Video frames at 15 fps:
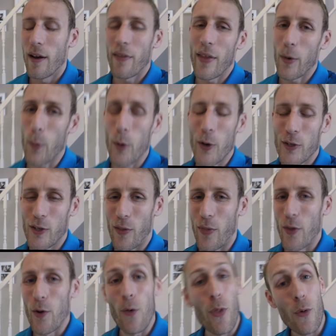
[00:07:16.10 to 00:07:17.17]
and they worked
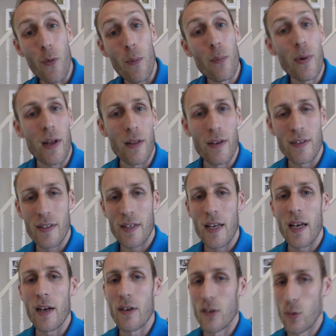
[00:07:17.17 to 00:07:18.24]
on the other
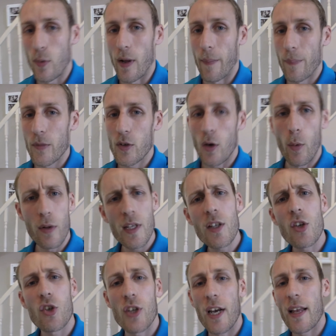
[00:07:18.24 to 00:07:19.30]
umbrellas as well. So I wanted
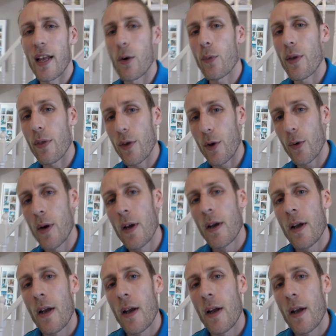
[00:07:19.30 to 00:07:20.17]
to share that with you.